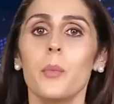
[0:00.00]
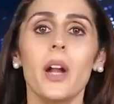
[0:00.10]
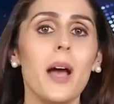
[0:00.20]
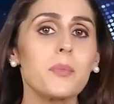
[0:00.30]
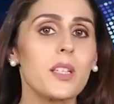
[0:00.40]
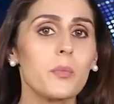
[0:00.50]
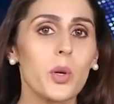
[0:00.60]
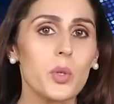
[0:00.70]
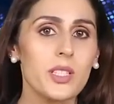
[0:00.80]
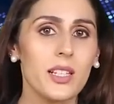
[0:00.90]
Perhaps the
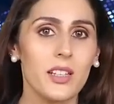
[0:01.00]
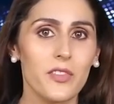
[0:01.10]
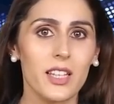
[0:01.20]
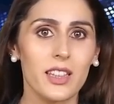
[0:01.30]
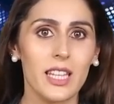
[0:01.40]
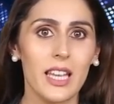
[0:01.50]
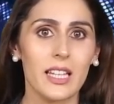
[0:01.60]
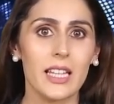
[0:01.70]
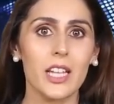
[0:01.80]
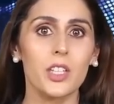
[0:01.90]
most significant
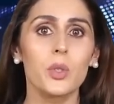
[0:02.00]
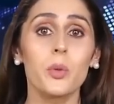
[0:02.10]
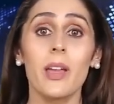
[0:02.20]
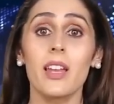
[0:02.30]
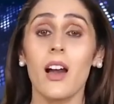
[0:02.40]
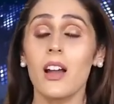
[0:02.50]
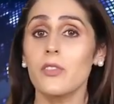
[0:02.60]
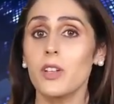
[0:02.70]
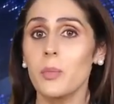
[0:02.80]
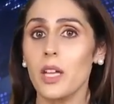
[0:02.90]
thing that you may not
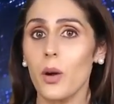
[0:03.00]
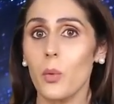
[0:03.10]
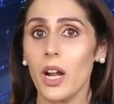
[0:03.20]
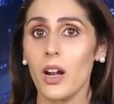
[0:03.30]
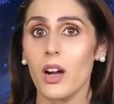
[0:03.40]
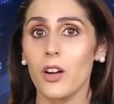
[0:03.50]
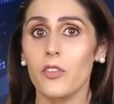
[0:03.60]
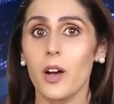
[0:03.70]
even be aware of